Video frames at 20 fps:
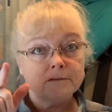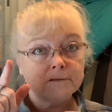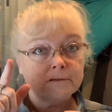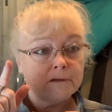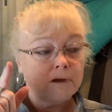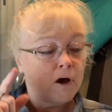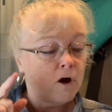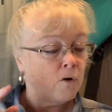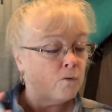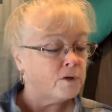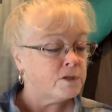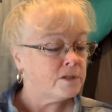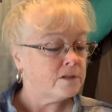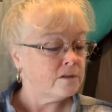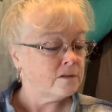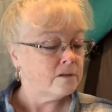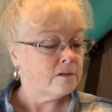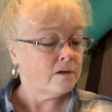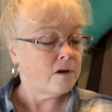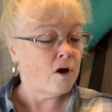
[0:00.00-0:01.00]
Always
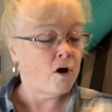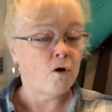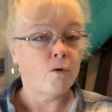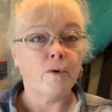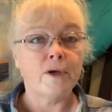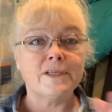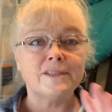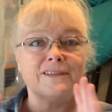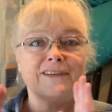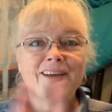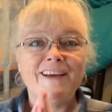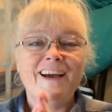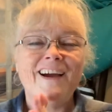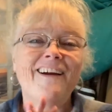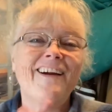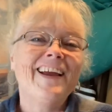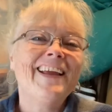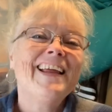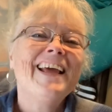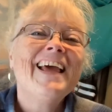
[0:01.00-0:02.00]
always. All
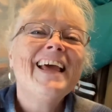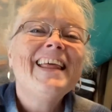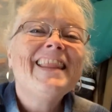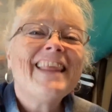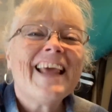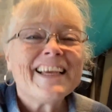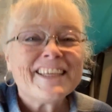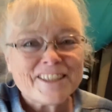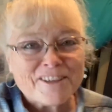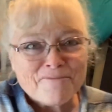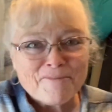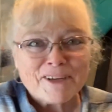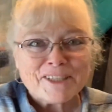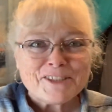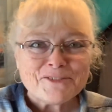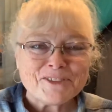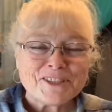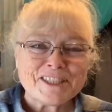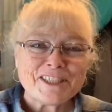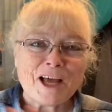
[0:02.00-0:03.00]
right. Thanks so much
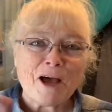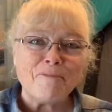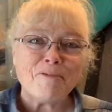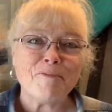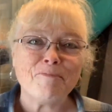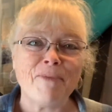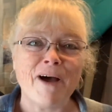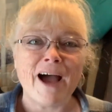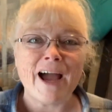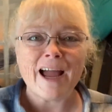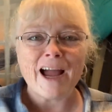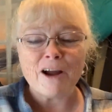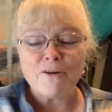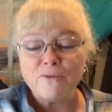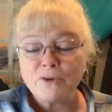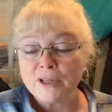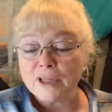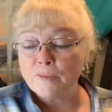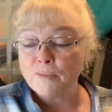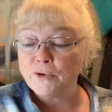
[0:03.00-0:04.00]
for stopping by. I
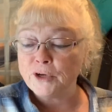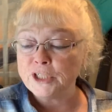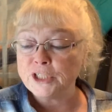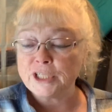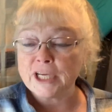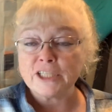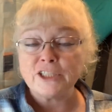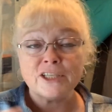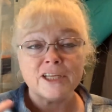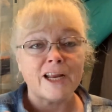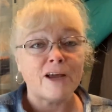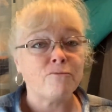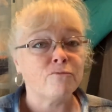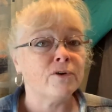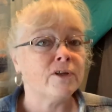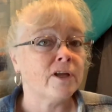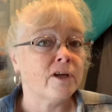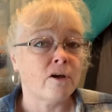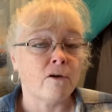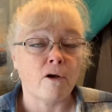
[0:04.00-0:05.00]
really appreciate you. And I
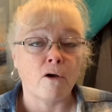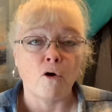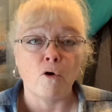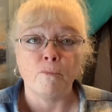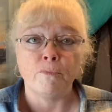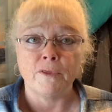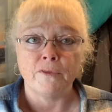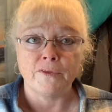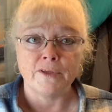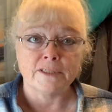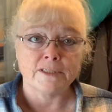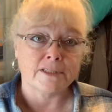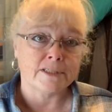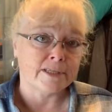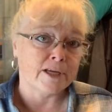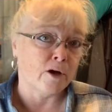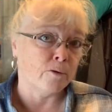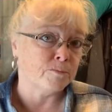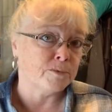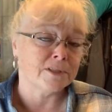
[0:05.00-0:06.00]
really hope that this has
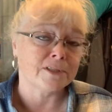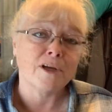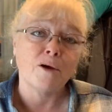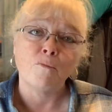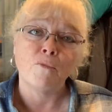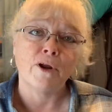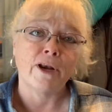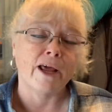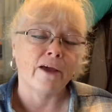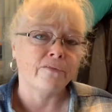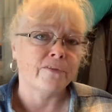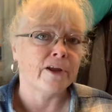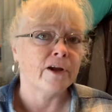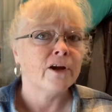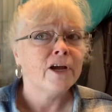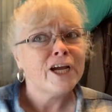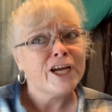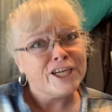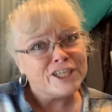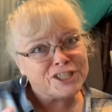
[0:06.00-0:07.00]
helped someone out there.
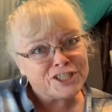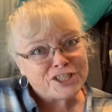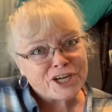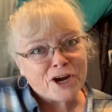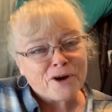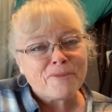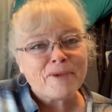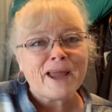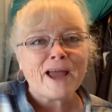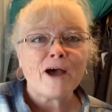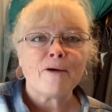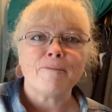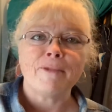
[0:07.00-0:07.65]
Share me out.